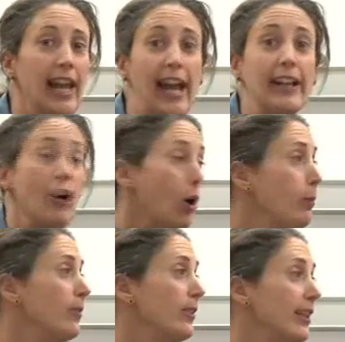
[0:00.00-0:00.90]
And
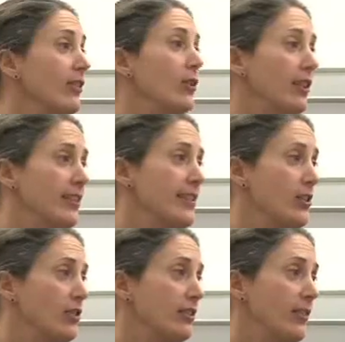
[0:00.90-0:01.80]
hopefully, if the
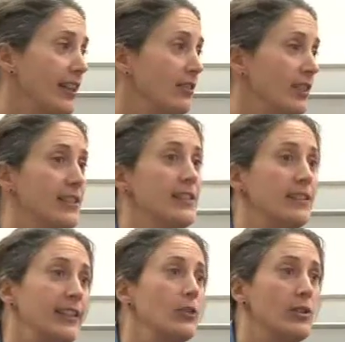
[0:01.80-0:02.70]
organizational effectiveness is
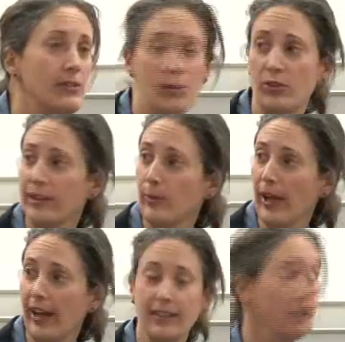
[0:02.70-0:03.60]
linked to its social impact,